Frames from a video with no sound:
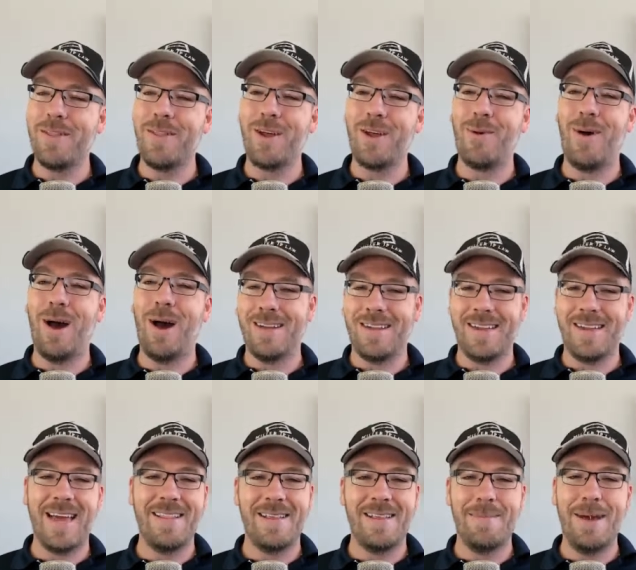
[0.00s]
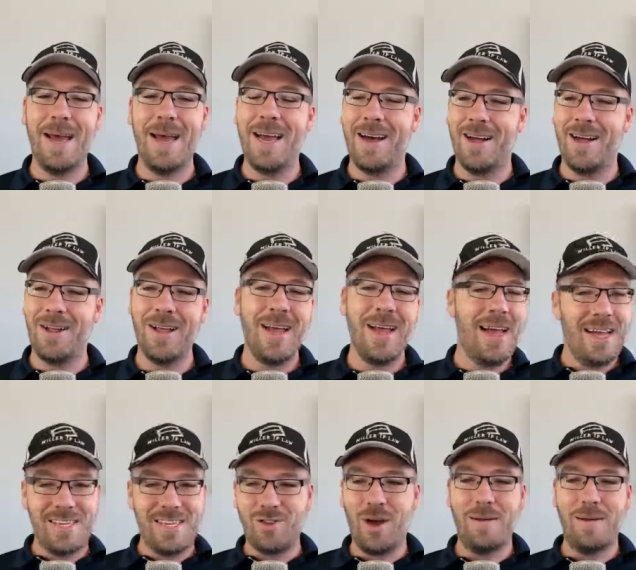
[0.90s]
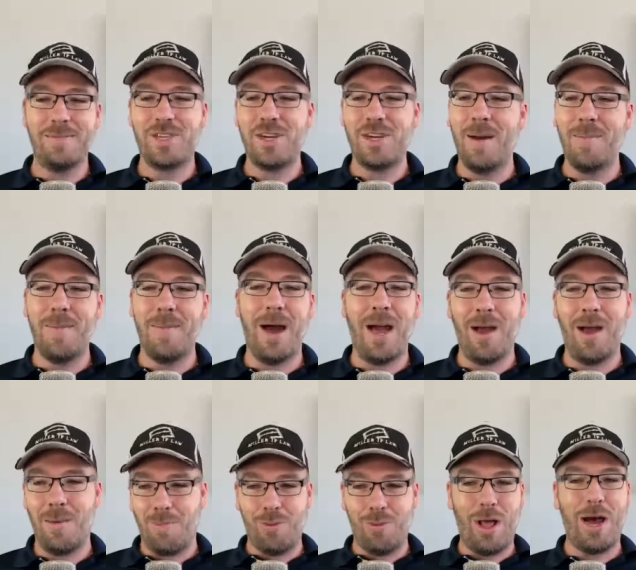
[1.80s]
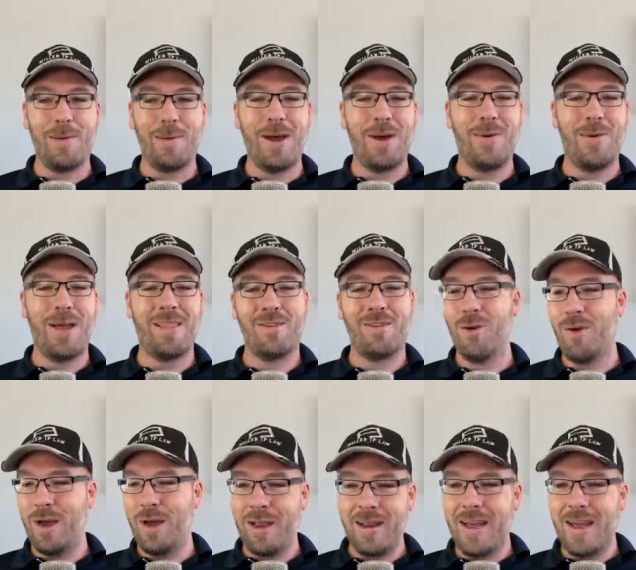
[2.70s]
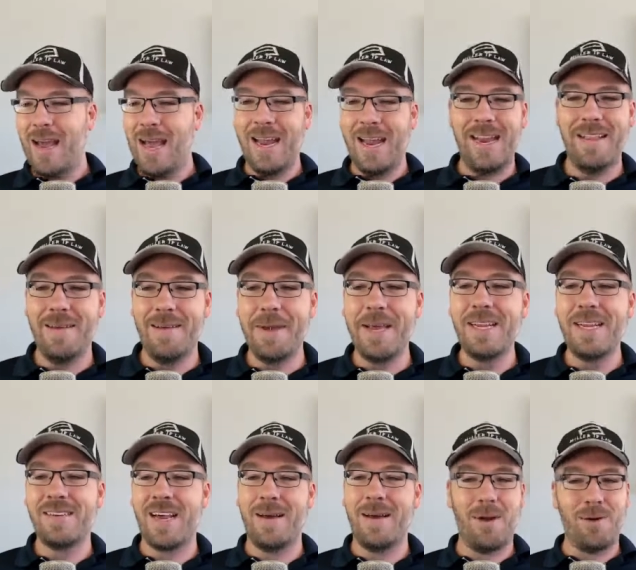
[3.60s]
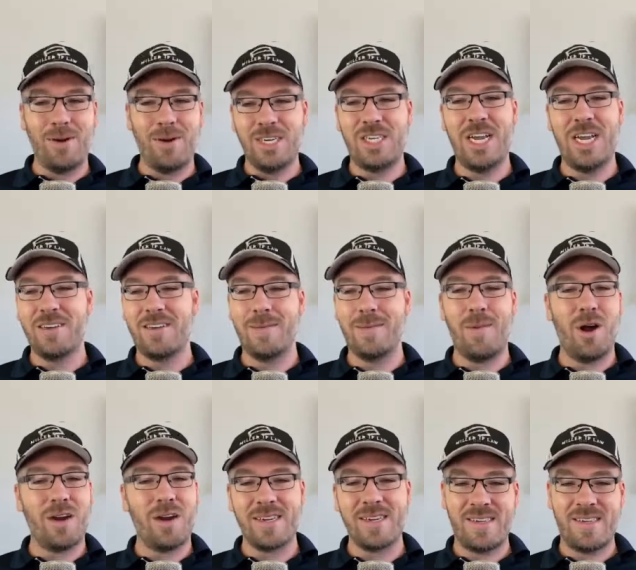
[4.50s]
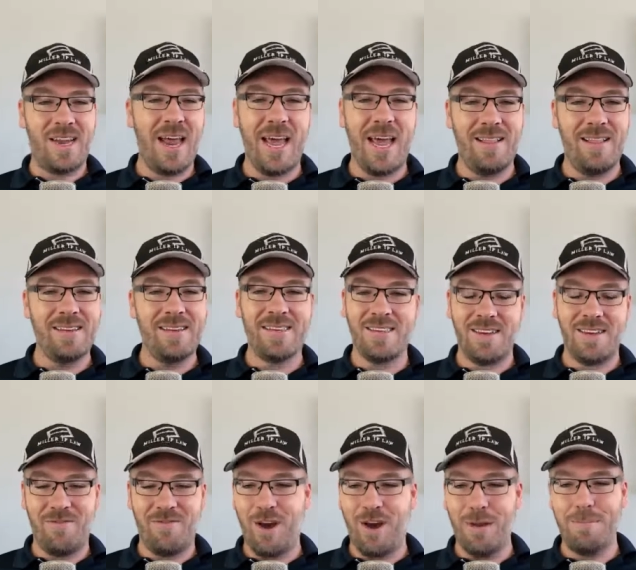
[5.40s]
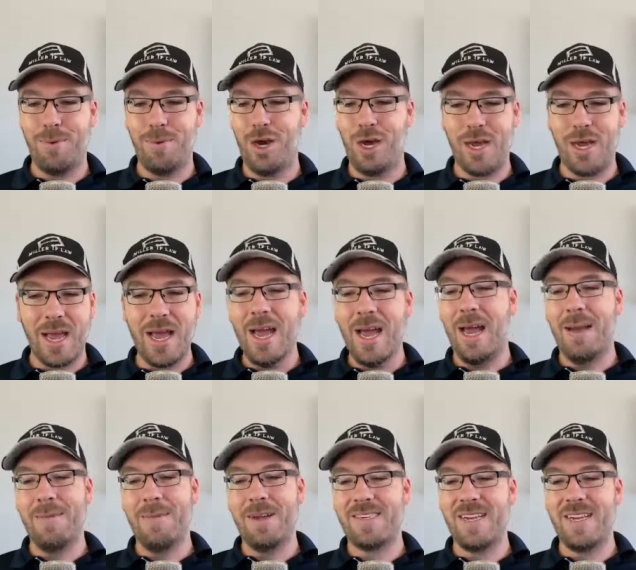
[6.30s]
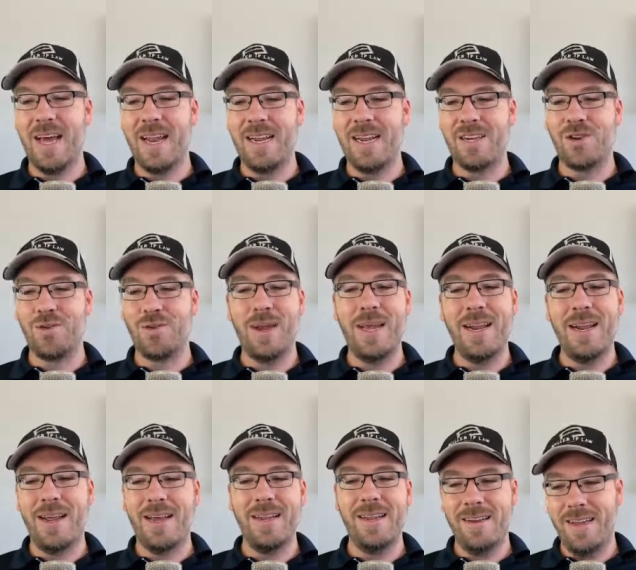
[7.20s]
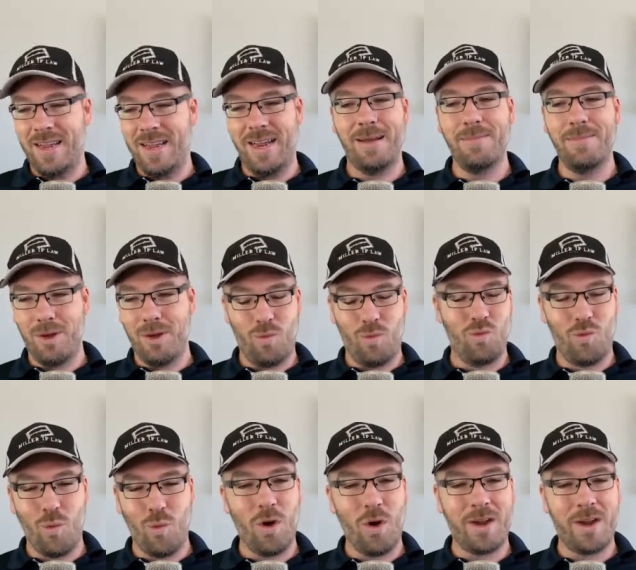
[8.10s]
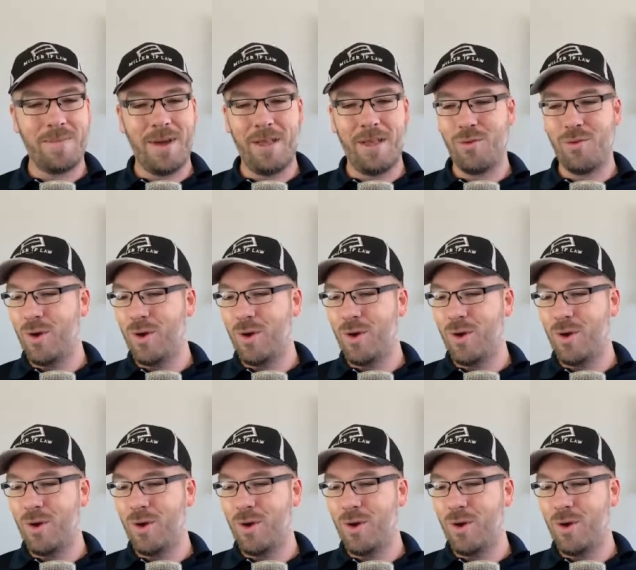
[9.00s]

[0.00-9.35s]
a little while to get in the mail, and so I'm, I'm I plowed my way through it. And in the meantime, I reached out to Mark and said, "Hey, this is a fun book. I'm excited to read it, and I'm, I'm working my